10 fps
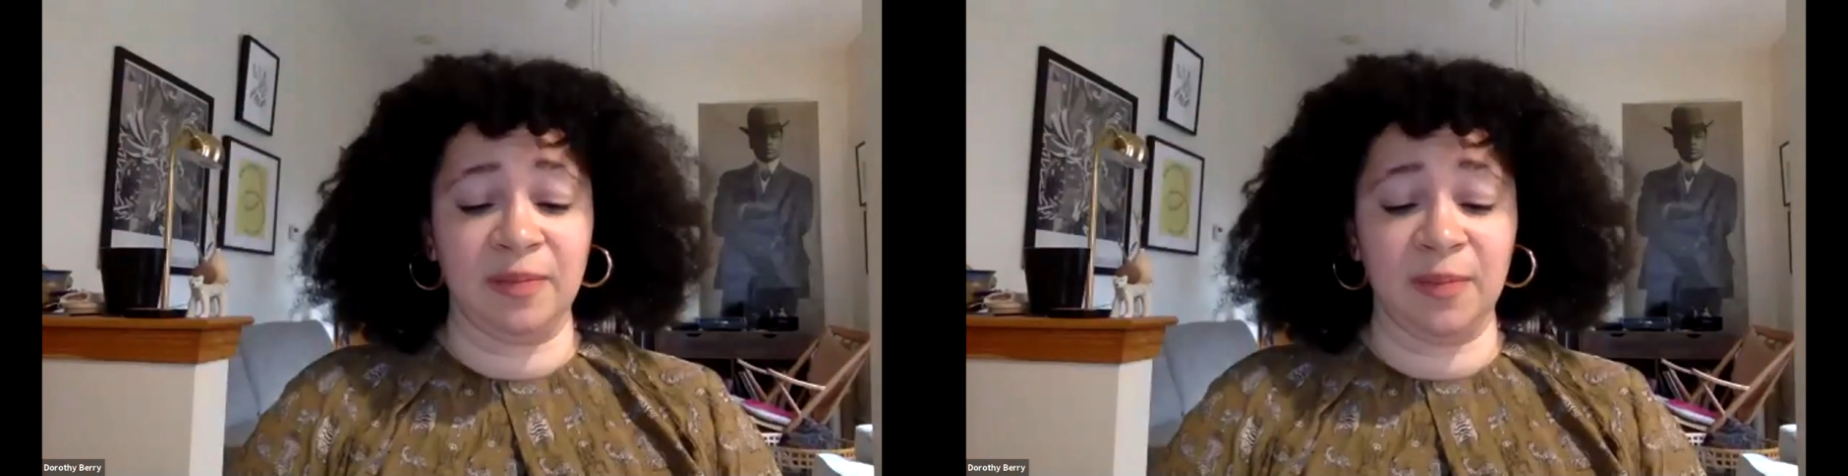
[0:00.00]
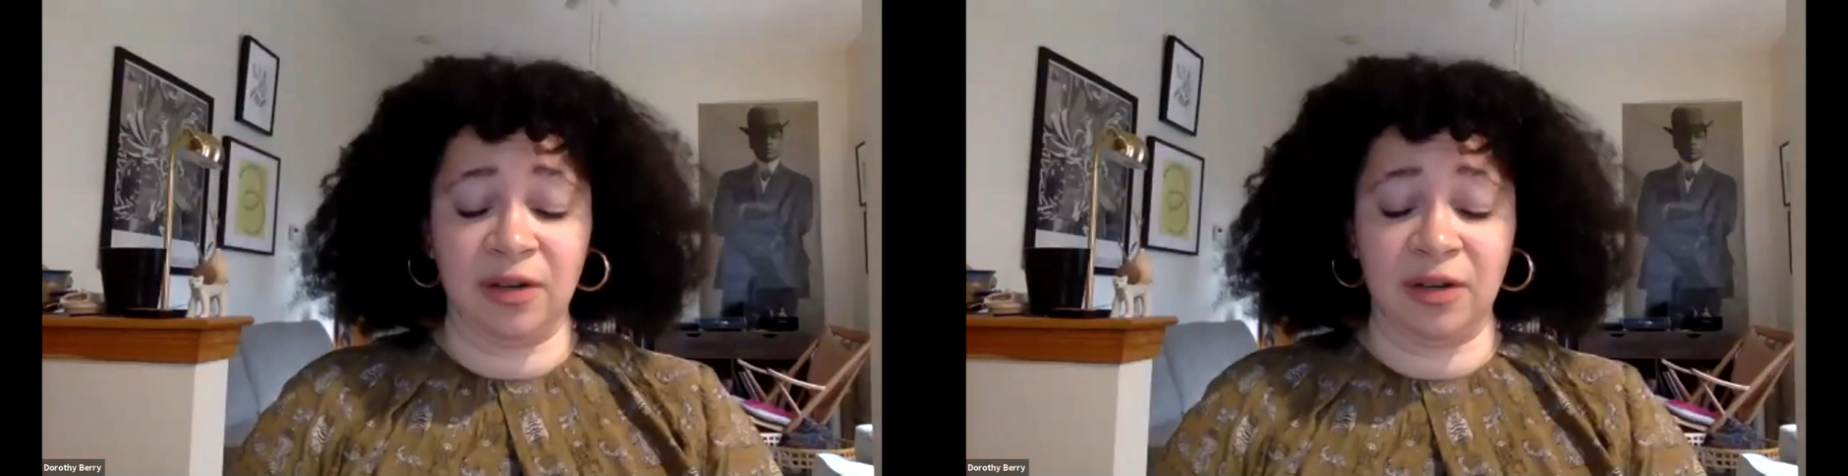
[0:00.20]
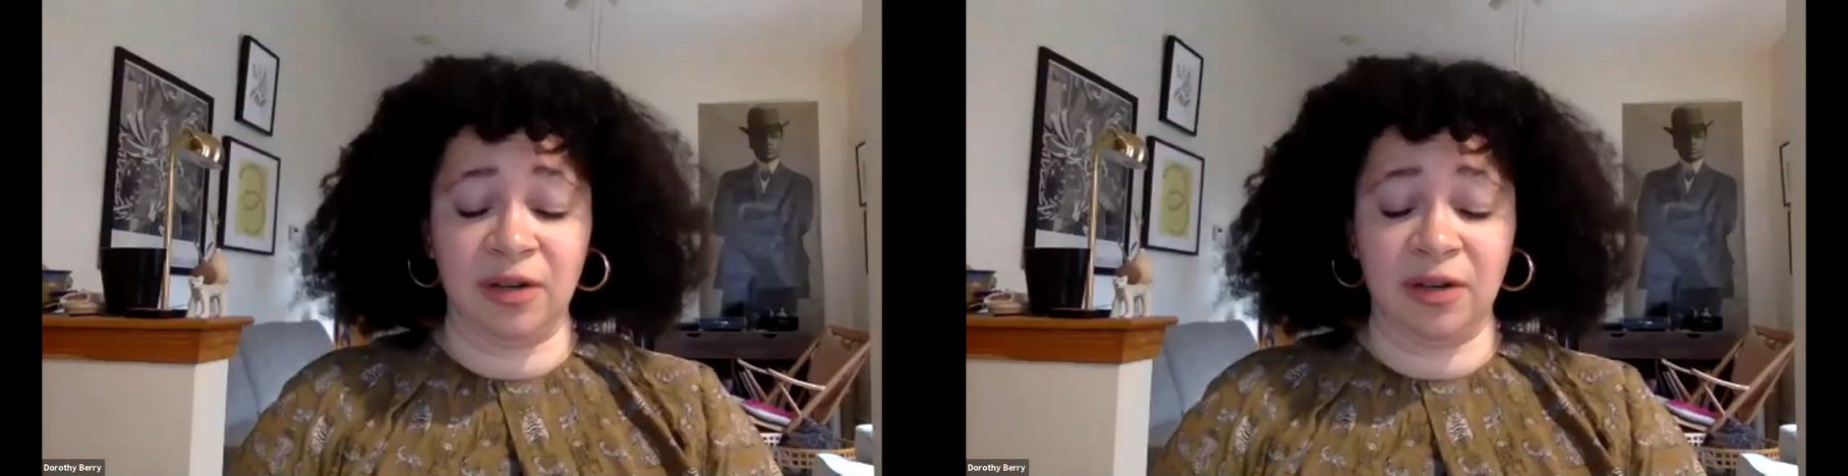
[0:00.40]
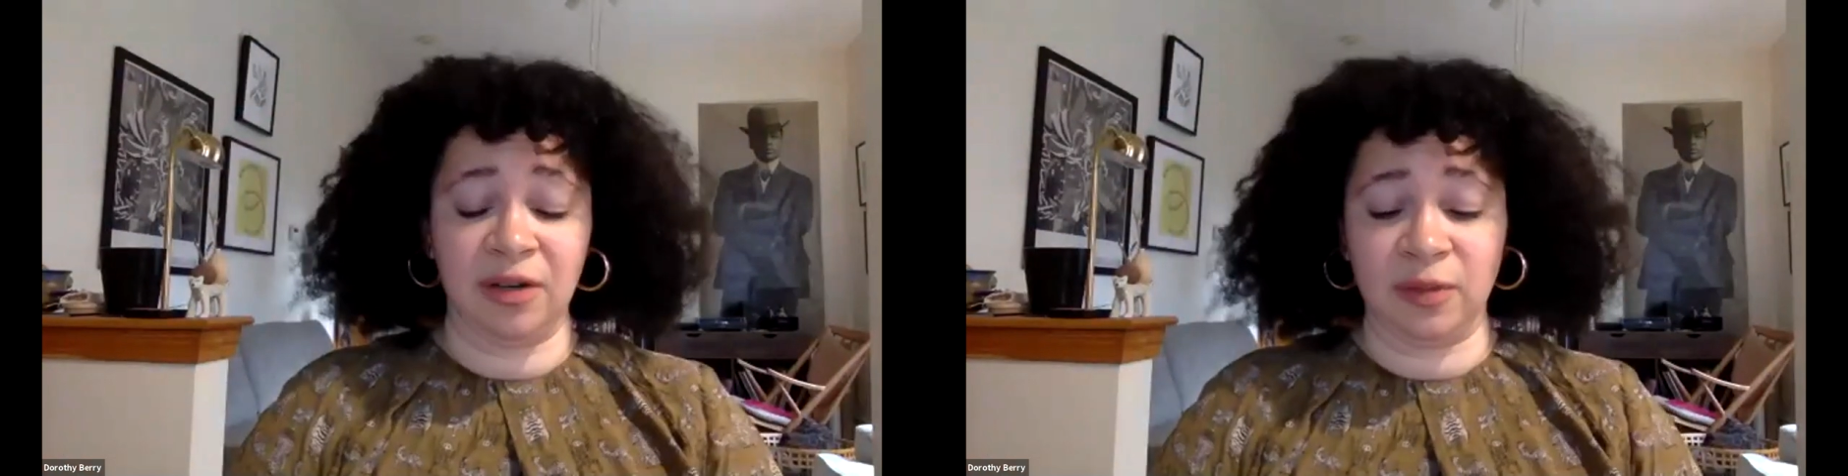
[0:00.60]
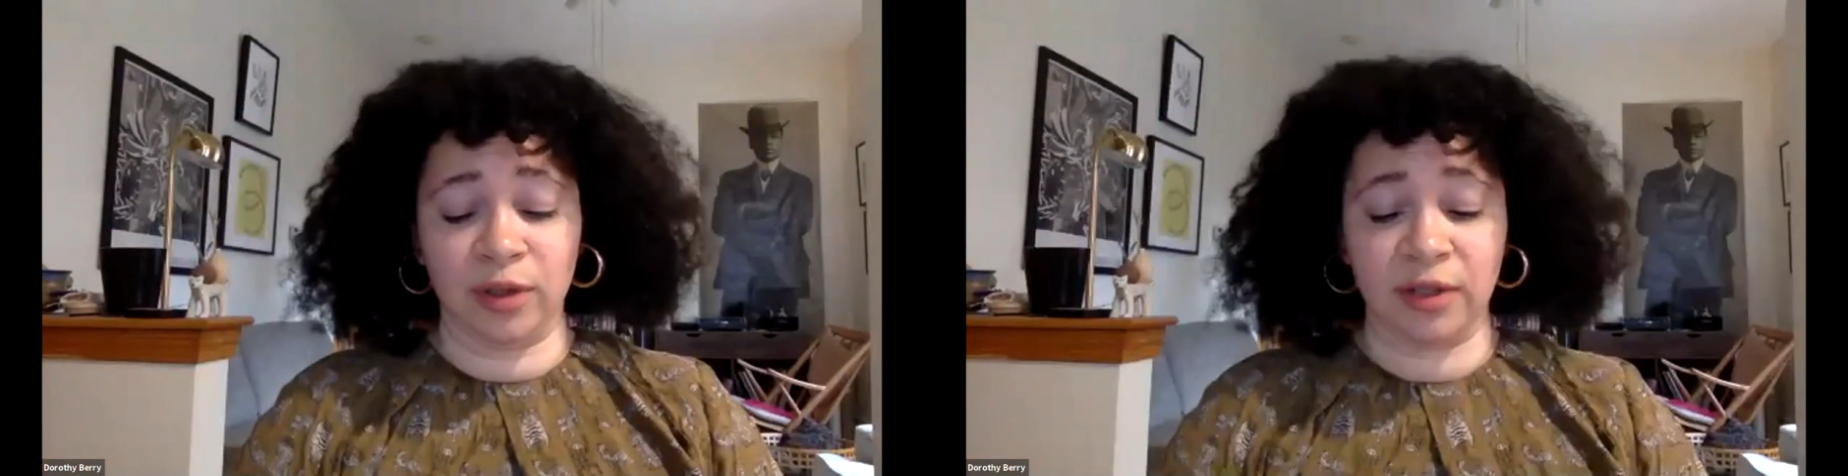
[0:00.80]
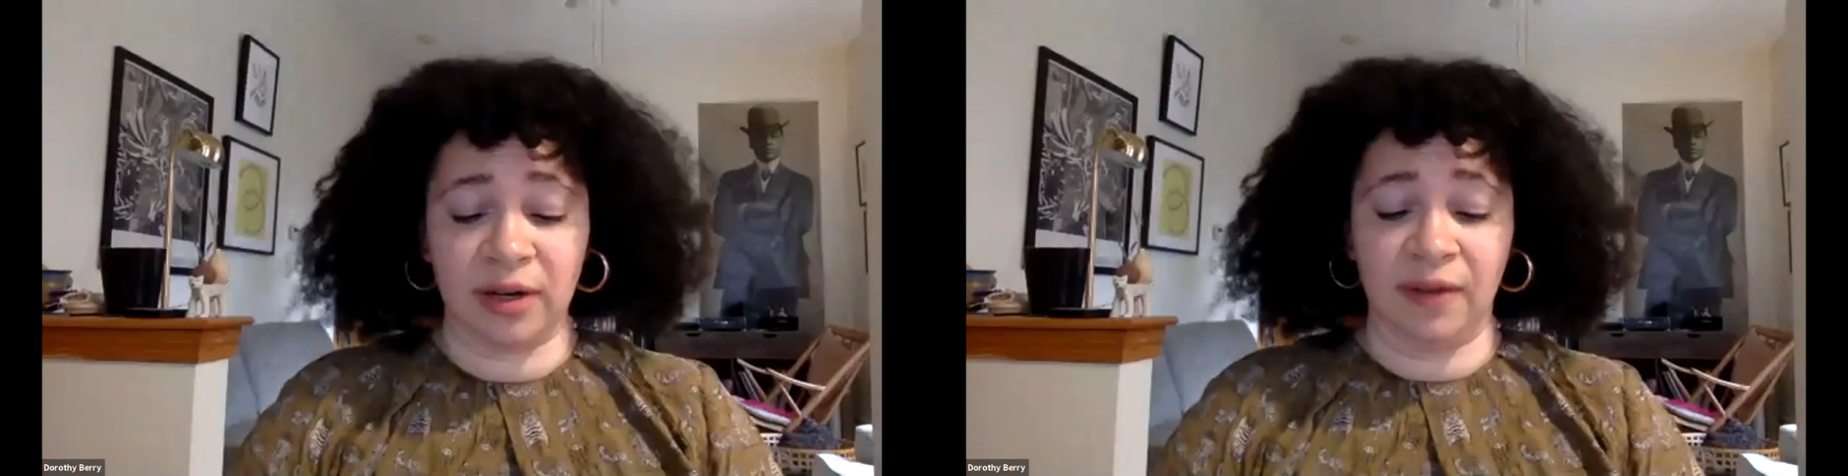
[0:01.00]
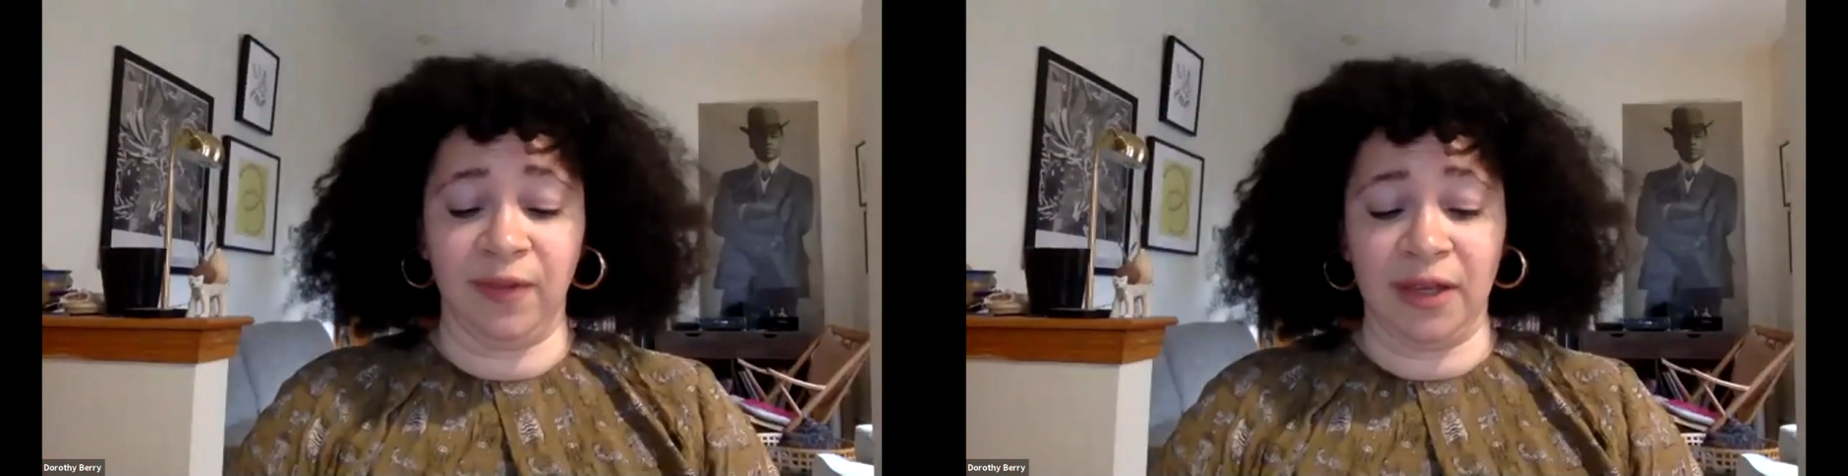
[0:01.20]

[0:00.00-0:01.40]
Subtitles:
material is important enough